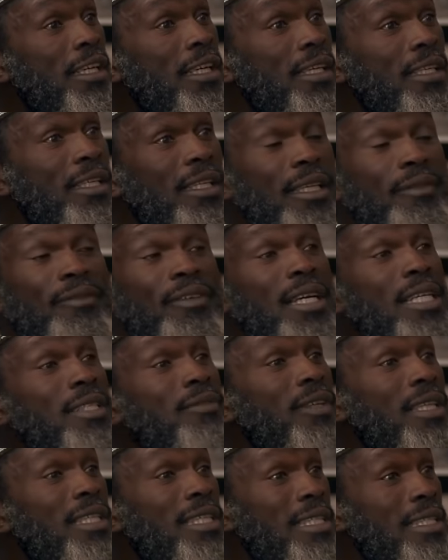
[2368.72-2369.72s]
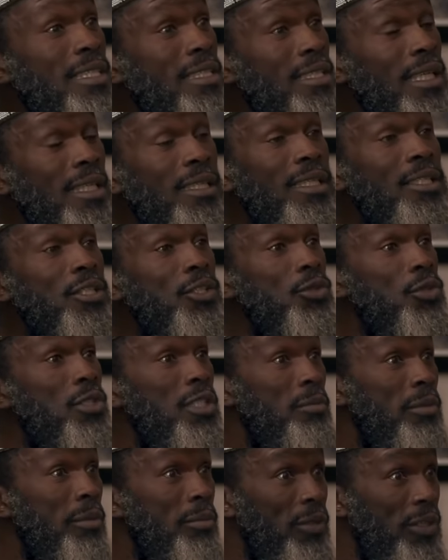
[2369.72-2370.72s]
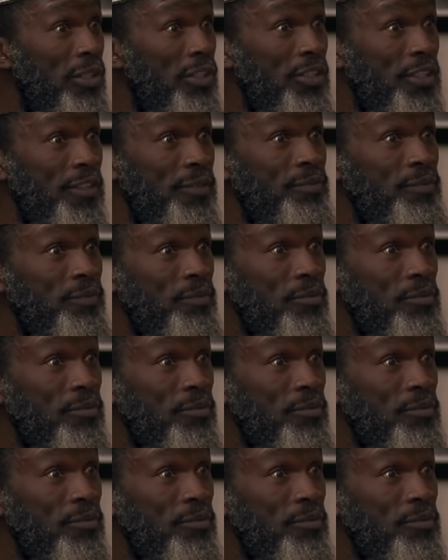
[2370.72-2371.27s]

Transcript: and giving us vaccines that reduce the population.